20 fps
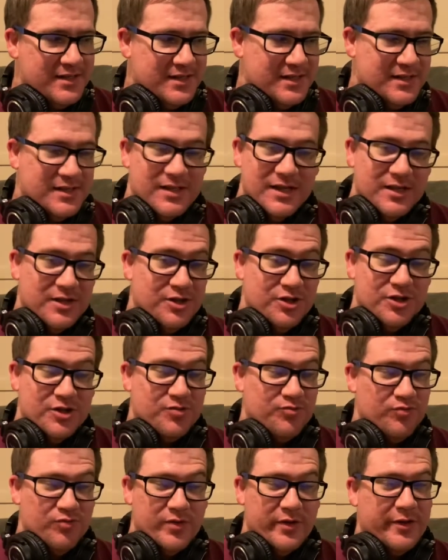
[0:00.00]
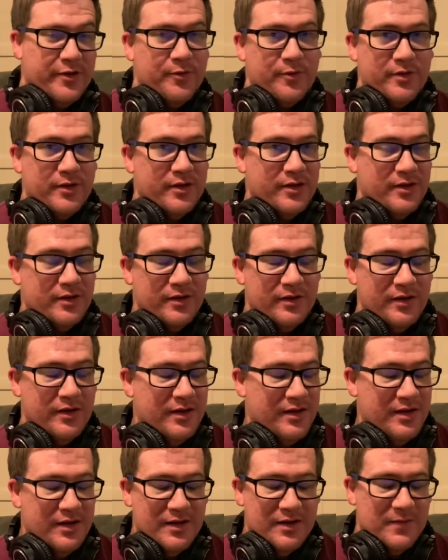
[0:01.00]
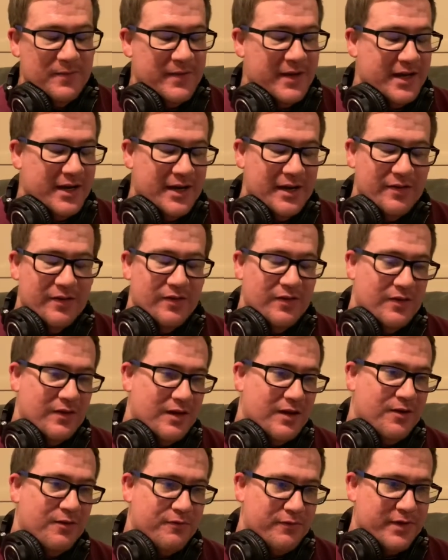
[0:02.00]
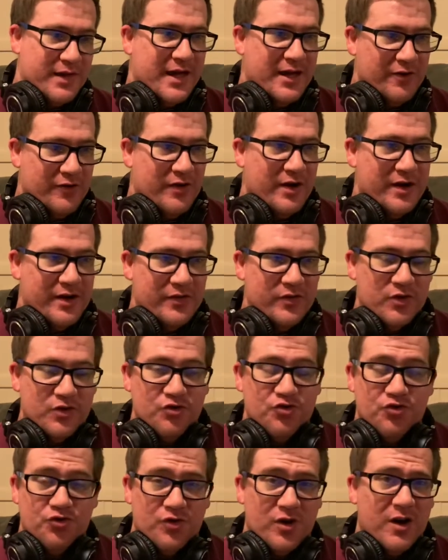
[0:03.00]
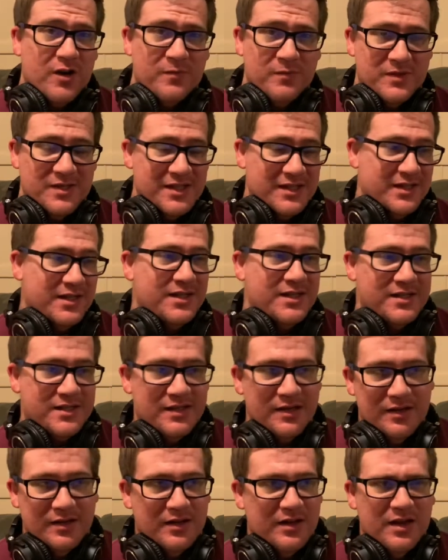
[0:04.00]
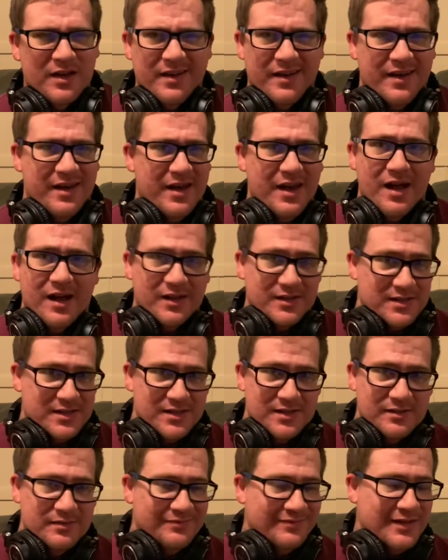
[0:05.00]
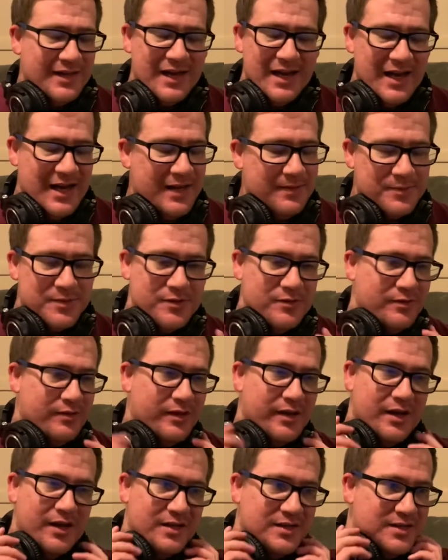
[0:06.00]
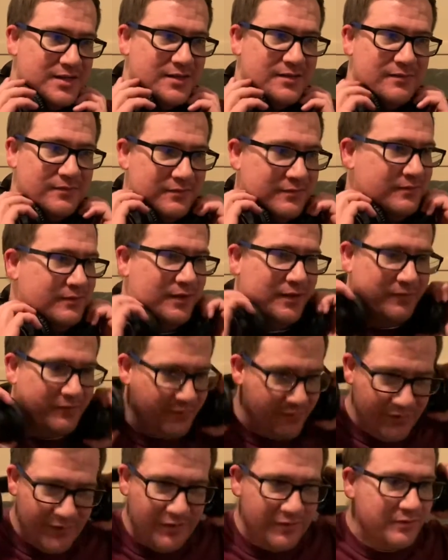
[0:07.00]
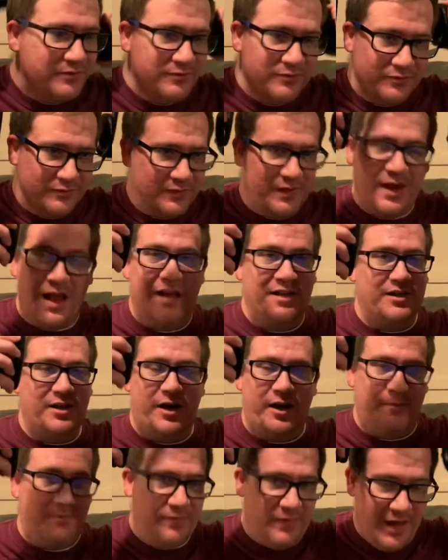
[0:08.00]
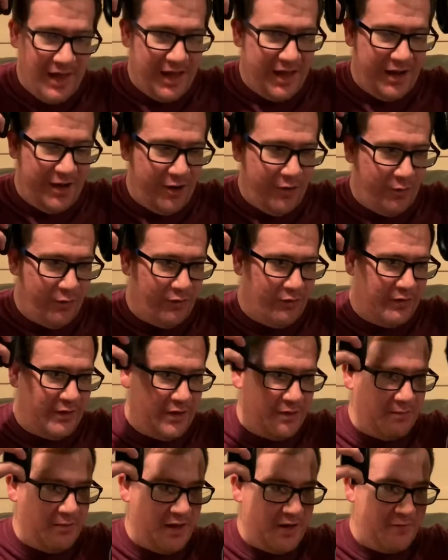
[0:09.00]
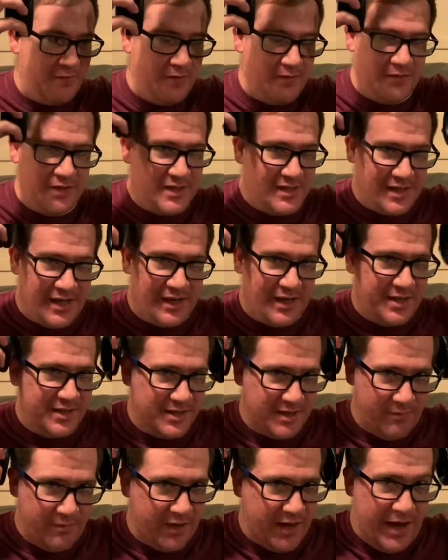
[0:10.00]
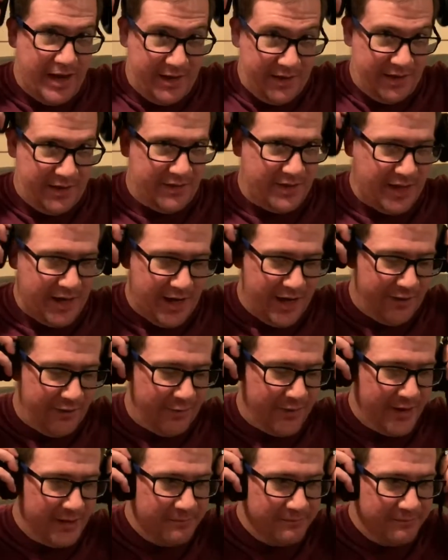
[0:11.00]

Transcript: It's just really, really good. Man, I love that already. The drums in this, nuts. Absolutely nuts. Sorry, I know we're only like 50 seconds in, but I had to get that out of the way.